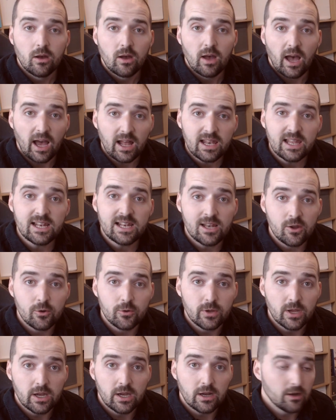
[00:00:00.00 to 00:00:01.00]

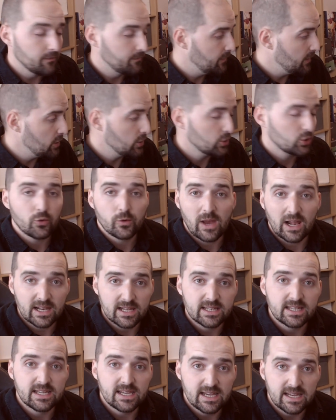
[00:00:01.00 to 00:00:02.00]
hallelujah, virtual
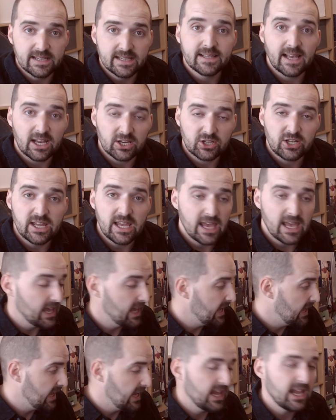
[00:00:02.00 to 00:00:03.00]
reality is actually
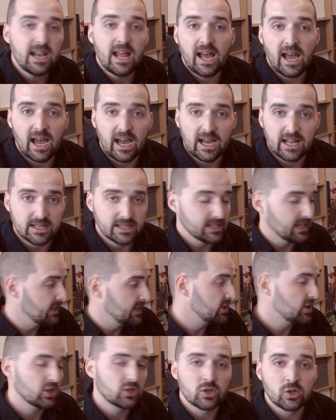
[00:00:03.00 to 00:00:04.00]
here in our hands
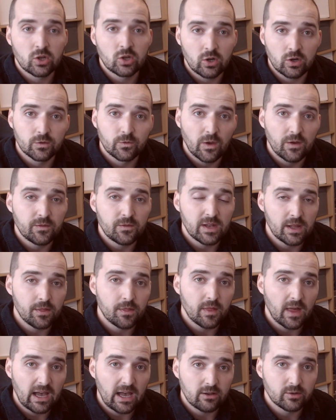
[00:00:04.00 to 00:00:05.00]
and doesn't cost
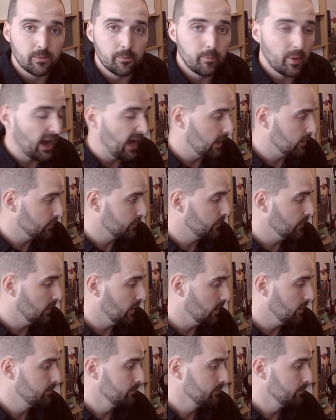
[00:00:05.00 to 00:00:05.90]
£15,000 for